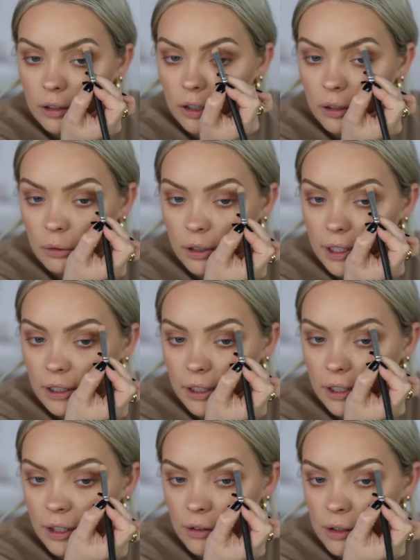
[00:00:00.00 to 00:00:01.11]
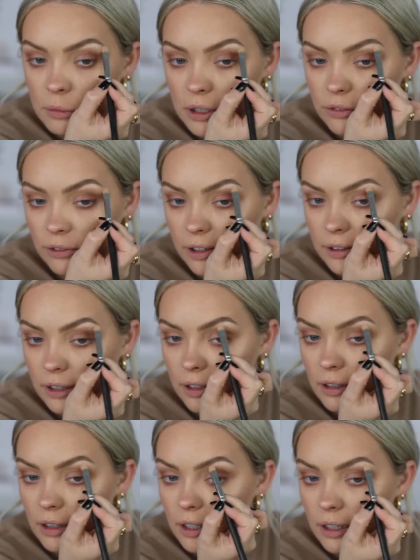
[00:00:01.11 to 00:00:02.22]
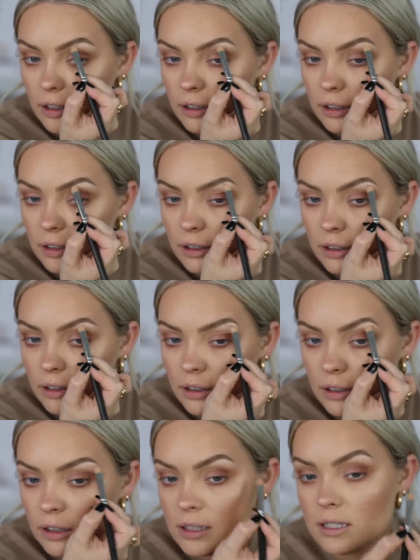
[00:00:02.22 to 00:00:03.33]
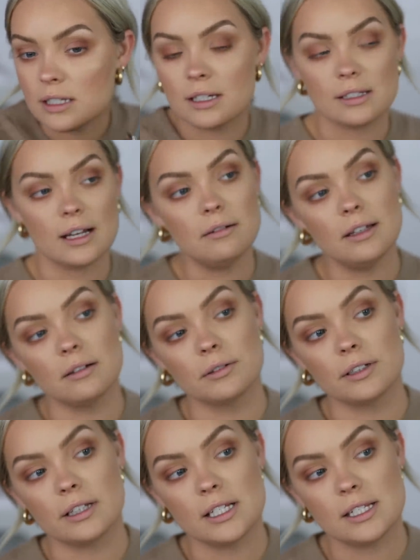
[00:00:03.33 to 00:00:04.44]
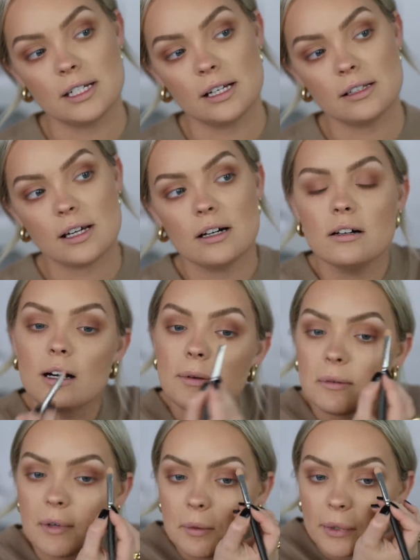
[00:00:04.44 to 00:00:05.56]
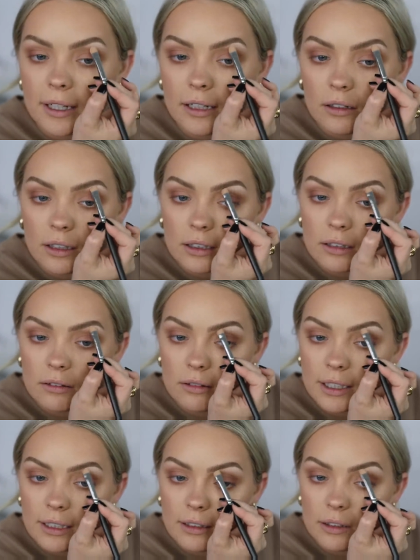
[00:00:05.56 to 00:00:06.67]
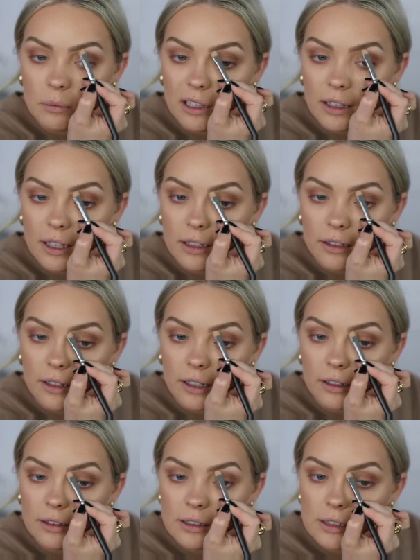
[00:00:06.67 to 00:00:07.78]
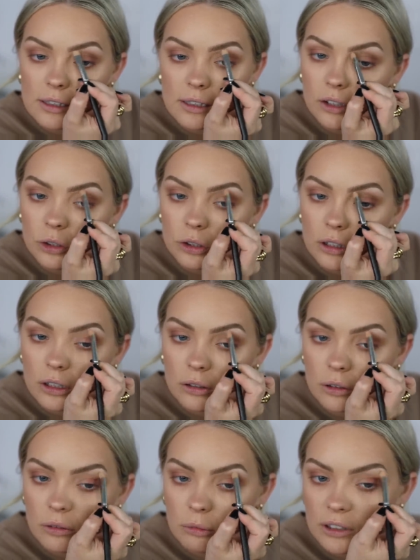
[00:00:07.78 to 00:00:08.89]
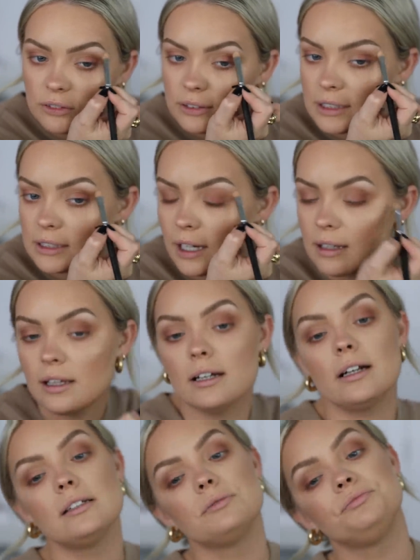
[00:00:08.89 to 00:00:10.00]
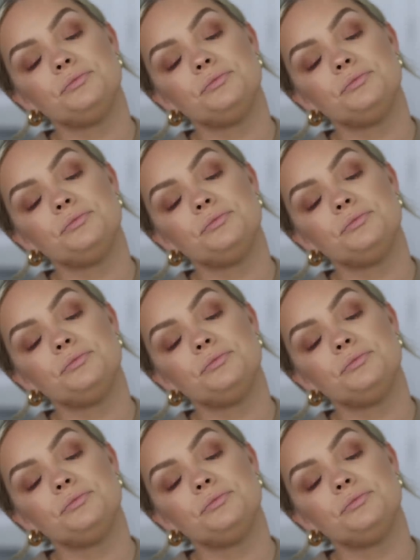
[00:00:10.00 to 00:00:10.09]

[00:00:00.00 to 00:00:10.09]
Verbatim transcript: This is why I like using my face highlight. See, because that really stands out off of my brow, and I don't like it to be that intense. I usually go in with my face highlighter.